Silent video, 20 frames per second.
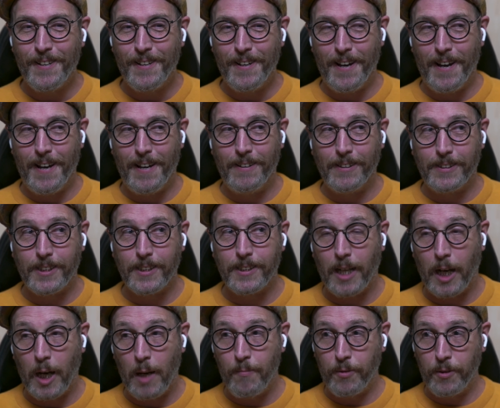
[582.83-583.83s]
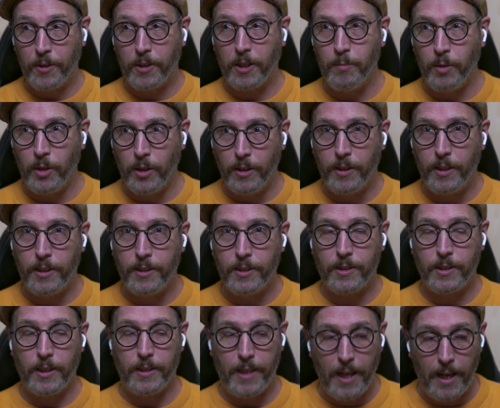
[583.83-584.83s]
And it's a time for the community to
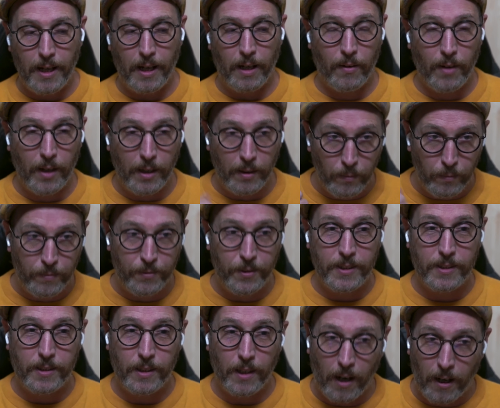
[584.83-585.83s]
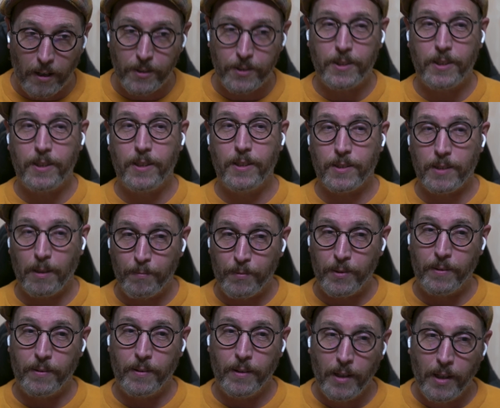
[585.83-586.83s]
say, yeah, all right, the RC is
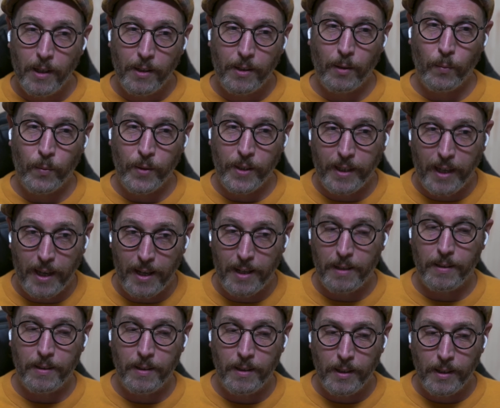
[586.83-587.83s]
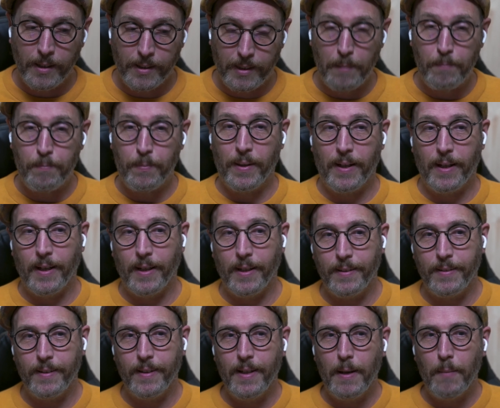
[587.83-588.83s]
something that we can get
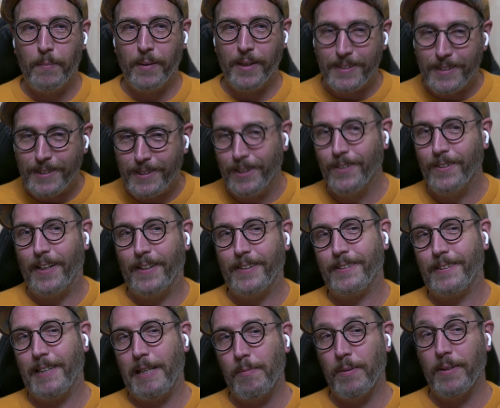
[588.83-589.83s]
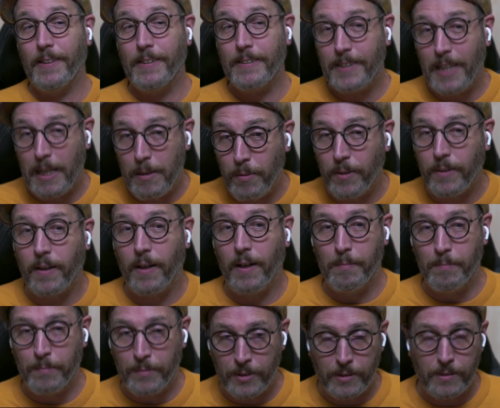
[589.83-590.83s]
behind, but it's still not stable. And stable
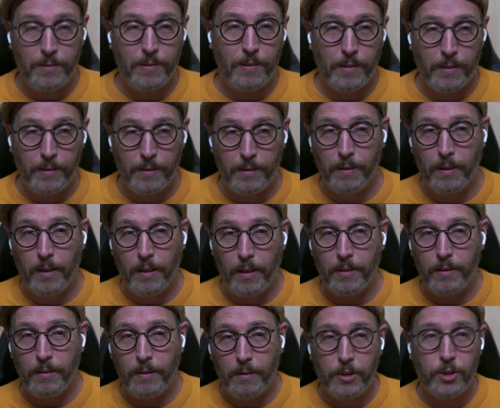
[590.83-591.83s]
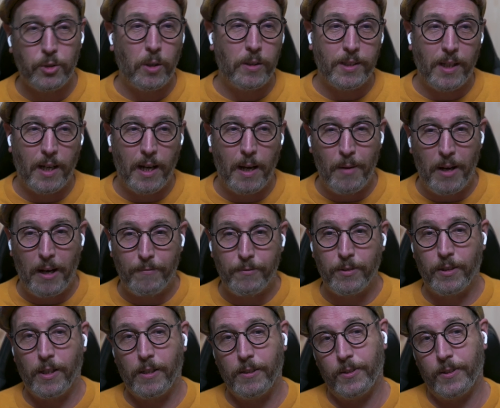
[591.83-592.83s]
comes a short time after
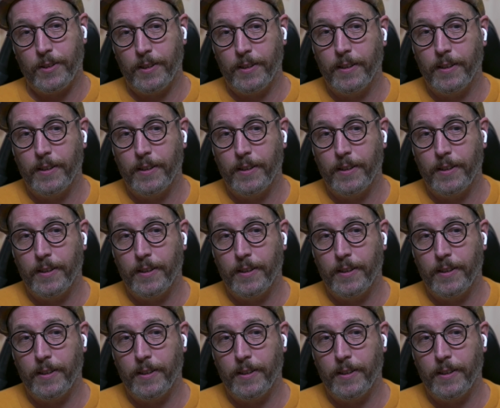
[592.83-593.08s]
RC.